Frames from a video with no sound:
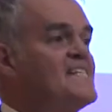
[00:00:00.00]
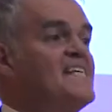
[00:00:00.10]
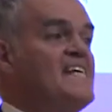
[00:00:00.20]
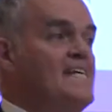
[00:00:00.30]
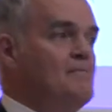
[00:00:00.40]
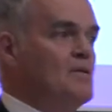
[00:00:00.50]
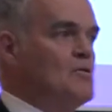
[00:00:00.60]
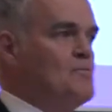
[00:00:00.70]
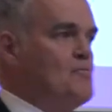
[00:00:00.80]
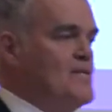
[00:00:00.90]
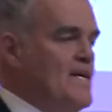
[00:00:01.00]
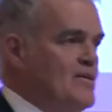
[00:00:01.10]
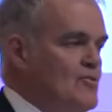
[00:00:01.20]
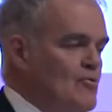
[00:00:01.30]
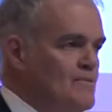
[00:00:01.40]
scheme that was
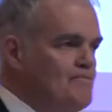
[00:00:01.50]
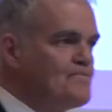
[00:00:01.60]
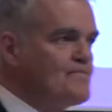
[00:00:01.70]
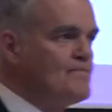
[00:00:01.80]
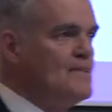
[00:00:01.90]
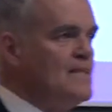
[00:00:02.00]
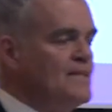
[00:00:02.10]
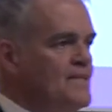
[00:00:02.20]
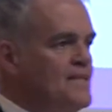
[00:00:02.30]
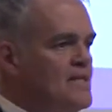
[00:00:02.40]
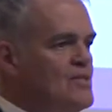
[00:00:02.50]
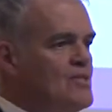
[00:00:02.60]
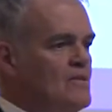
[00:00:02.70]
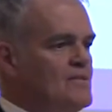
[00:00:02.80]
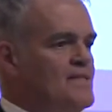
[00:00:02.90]
presented to him that the
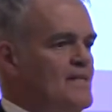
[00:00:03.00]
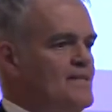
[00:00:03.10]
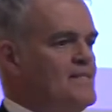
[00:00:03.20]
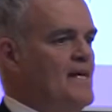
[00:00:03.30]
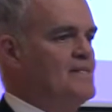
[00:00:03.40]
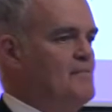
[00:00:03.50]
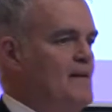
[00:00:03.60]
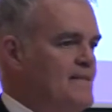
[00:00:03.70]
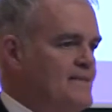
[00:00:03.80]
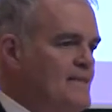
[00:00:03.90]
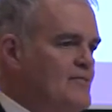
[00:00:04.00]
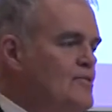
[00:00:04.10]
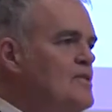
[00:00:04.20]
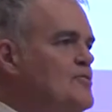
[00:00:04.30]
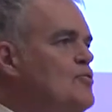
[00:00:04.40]
consultant said this has about
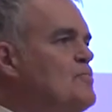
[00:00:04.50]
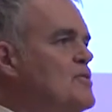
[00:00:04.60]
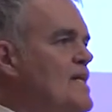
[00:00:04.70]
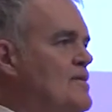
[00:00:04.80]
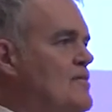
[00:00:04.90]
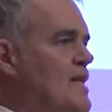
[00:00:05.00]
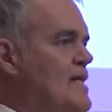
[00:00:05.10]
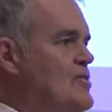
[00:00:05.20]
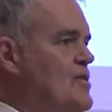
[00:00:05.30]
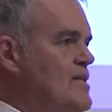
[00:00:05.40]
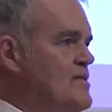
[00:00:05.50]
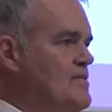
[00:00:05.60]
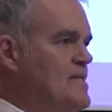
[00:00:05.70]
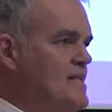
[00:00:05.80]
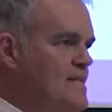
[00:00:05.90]
2% or less chance
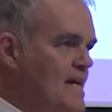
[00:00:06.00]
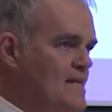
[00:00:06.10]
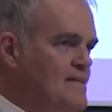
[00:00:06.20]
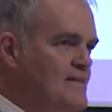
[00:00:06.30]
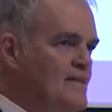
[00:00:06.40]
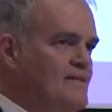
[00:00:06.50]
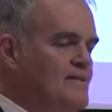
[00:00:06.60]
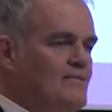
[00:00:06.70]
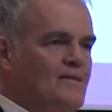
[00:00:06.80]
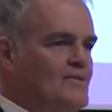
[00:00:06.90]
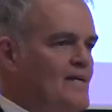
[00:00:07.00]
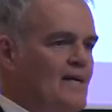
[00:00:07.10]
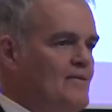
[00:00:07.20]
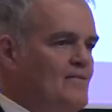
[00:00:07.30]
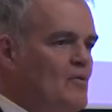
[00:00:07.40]
of success. And O'Neill said,
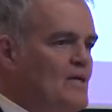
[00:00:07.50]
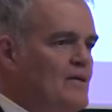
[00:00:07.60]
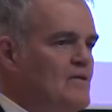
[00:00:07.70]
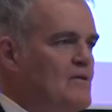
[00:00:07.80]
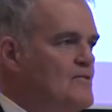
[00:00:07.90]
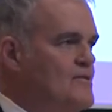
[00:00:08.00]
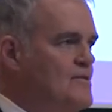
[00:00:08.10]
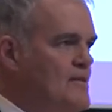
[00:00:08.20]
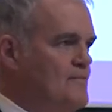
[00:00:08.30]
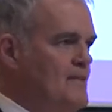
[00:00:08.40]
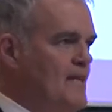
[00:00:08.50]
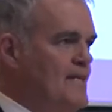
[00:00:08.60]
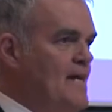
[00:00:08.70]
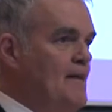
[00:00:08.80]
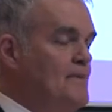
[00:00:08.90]
I don't even want to go close to something
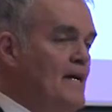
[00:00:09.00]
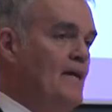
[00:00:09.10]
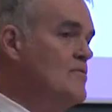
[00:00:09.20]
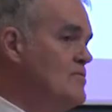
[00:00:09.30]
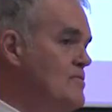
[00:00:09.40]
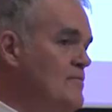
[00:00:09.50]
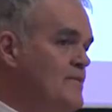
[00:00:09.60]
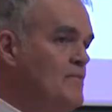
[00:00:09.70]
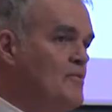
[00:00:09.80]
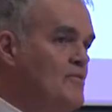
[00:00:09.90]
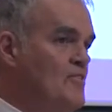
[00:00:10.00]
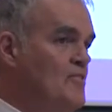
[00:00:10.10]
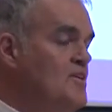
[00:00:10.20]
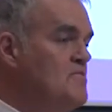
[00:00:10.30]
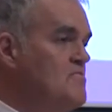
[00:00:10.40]
like that. But others, if they were
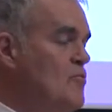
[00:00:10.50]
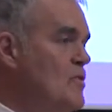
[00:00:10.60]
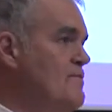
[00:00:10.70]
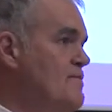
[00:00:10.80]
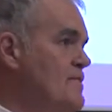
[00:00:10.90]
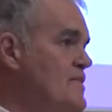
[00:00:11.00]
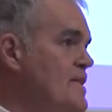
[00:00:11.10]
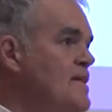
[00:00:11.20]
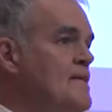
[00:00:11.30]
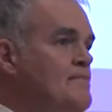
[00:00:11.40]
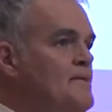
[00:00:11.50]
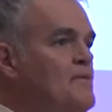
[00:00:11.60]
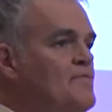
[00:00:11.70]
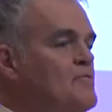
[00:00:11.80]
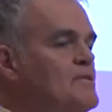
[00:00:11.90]
30, 40, 50, maybe
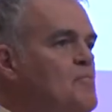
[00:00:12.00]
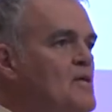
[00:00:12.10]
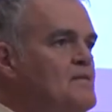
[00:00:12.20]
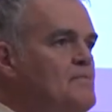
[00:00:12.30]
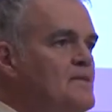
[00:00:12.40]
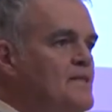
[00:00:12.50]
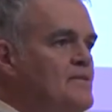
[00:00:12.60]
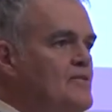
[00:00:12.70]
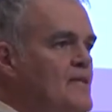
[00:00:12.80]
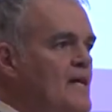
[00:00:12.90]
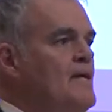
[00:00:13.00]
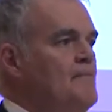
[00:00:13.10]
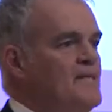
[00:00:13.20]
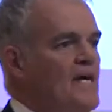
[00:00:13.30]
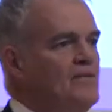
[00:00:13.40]
you have a responsibility to do that.
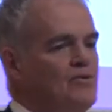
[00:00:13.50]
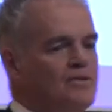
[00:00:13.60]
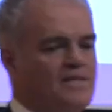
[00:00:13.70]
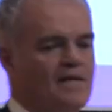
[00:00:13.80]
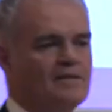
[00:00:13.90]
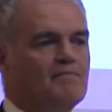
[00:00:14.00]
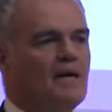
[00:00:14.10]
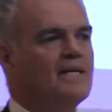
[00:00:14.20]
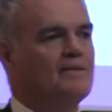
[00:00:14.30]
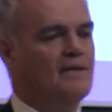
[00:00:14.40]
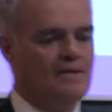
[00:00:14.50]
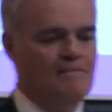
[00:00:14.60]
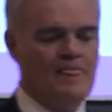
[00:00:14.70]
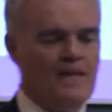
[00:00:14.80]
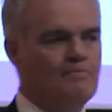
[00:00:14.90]
But then you can take the money there
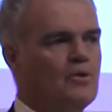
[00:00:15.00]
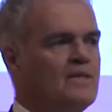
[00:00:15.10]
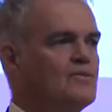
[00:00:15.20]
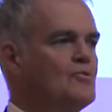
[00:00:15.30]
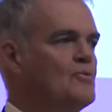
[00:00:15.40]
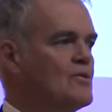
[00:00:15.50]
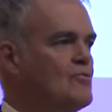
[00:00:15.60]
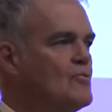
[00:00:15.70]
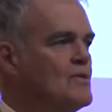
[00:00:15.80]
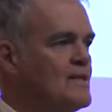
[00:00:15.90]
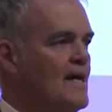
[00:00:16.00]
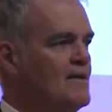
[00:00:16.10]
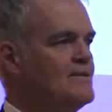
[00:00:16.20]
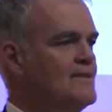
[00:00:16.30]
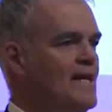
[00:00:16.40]
and put it into an accrual
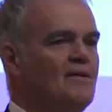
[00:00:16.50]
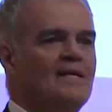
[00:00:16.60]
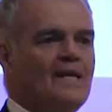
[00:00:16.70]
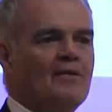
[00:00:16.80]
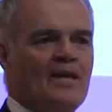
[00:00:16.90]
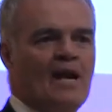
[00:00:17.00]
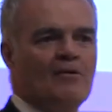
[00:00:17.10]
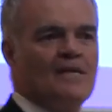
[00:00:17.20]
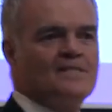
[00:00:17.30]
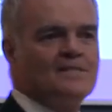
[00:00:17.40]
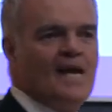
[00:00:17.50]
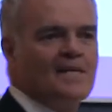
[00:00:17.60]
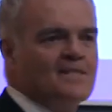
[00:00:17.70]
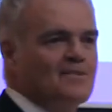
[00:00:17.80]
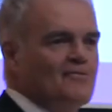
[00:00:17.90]
account. And now the IRS is
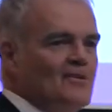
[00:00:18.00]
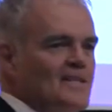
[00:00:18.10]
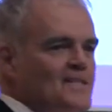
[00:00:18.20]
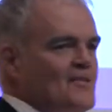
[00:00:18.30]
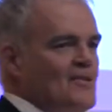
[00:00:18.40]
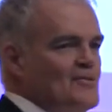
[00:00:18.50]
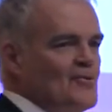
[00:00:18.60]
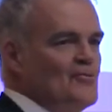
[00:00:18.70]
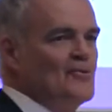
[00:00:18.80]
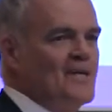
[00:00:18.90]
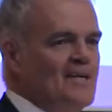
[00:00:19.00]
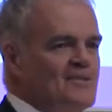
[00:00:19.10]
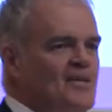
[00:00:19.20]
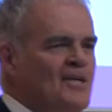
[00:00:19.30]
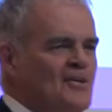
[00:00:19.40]
asking for a list of those accrual
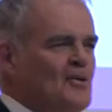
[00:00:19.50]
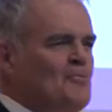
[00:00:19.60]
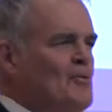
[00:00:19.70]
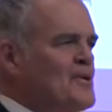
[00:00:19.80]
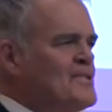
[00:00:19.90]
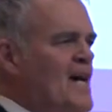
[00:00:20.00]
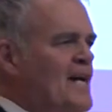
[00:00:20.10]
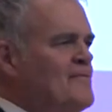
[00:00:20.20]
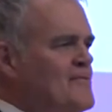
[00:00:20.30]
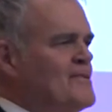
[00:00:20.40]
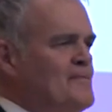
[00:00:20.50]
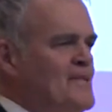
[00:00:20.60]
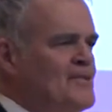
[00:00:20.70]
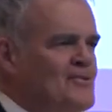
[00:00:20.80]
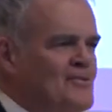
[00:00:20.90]
accounts that you put aside for some of
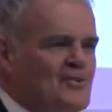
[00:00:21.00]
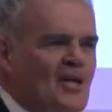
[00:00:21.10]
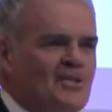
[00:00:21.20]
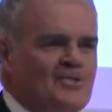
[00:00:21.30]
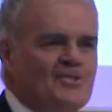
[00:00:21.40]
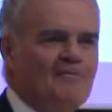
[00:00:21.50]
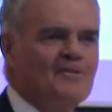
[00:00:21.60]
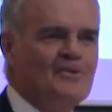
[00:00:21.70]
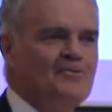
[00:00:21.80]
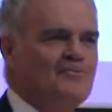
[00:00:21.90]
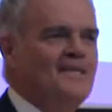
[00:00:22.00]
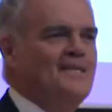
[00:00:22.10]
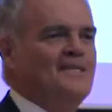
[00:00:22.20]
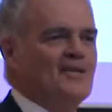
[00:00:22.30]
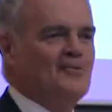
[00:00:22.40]
the shaky stuff that you
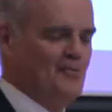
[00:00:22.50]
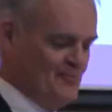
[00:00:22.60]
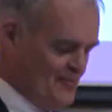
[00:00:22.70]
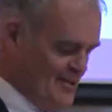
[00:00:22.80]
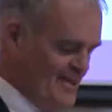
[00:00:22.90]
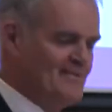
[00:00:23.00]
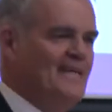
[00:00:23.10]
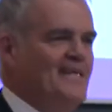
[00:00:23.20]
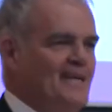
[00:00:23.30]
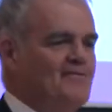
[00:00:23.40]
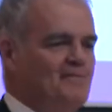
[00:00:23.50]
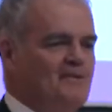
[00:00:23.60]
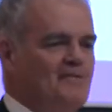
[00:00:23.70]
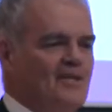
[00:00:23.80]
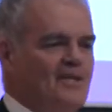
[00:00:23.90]
accrued for. You have to be
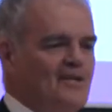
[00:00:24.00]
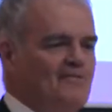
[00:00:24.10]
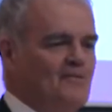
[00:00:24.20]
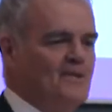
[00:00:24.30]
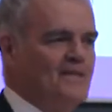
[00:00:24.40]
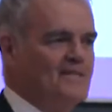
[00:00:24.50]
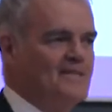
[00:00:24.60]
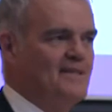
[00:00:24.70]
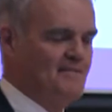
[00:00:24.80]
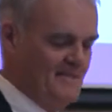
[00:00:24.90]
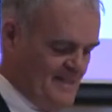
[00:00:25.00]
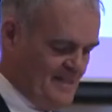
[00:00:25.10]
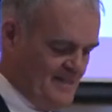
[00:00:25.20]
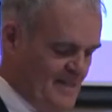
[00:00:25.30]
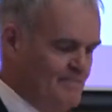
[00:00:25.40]
very careful with that stuff.
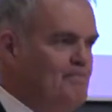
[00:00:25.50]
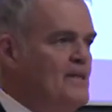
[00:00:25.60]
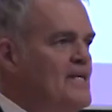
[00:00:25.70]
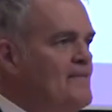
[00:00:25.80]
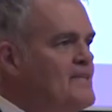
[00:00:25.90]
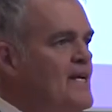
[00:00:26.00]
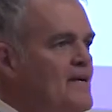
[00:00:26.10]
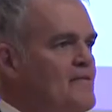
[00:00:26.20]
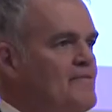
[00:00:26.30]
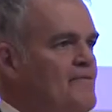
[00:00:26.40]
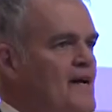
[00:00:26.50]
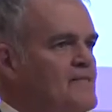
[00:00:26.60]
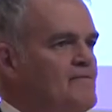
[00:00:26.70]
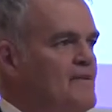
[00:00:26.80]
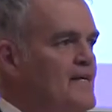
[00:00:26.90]
But you have to gather the
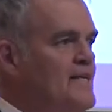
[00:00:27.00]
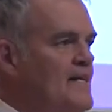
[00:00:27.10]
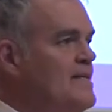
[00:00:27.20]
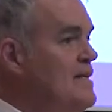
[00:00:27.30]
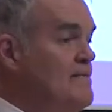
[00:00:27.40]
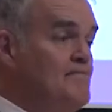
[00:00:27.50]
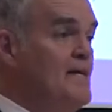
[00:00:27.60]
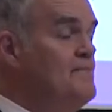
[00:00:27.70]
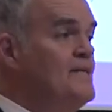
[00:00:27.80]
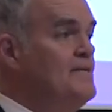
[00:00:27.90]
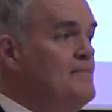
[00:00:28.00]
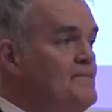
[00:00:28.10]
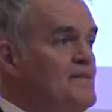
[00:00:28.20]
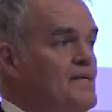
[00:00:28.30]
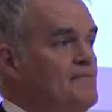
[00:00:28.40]
facts and find out
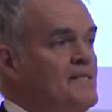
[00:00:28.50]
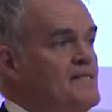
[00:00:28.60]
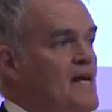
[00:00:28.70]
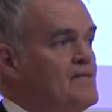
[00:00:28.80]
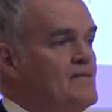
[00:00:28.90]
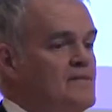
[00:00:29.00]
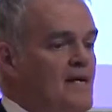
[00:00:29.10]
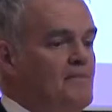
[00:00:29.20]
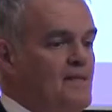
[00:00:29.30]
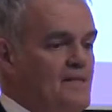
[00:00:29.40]
maybe some of these actions can be